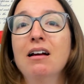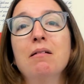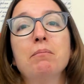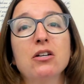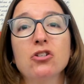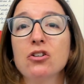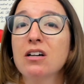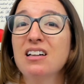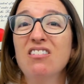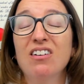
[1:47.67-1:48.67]
Be sure to
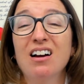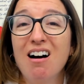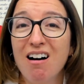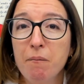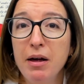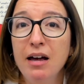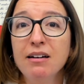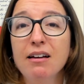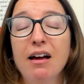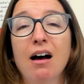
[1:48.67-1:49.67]
leave a comment,
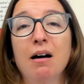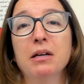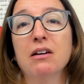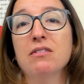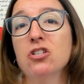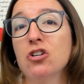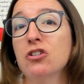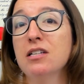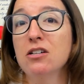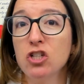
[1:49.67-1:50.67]
um, give us your
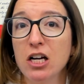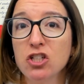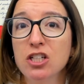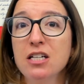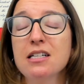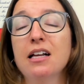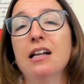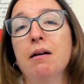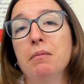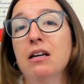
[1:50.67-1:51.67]
suggestions, and
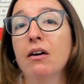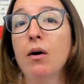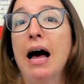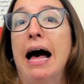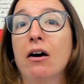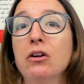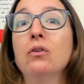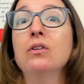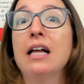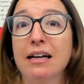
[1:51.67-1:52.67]
let me know how you
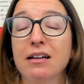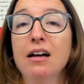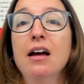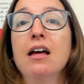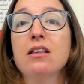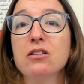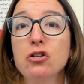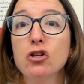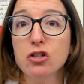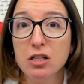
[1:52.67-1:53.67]
like this
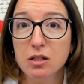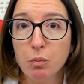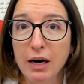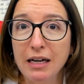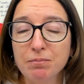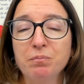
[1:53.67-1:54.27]
nurse's brain.